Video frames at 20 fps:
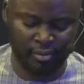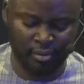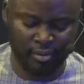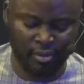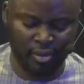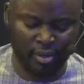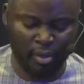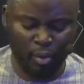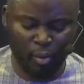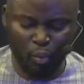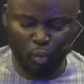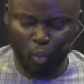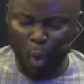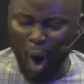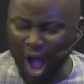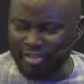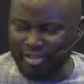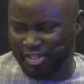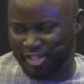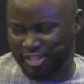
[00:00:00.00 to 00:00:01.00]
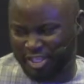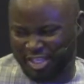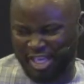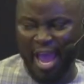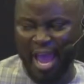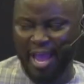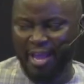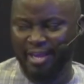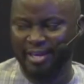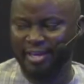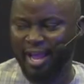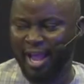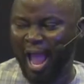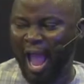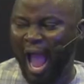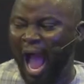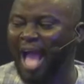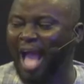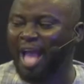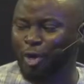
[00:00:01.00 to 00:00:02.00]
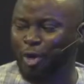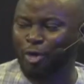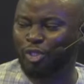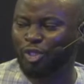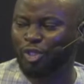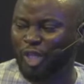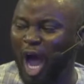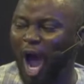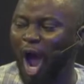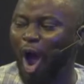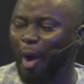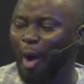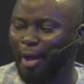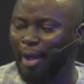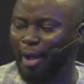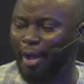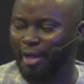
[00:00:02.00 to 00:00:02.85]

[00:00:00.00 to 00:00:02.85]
What seed are you sowing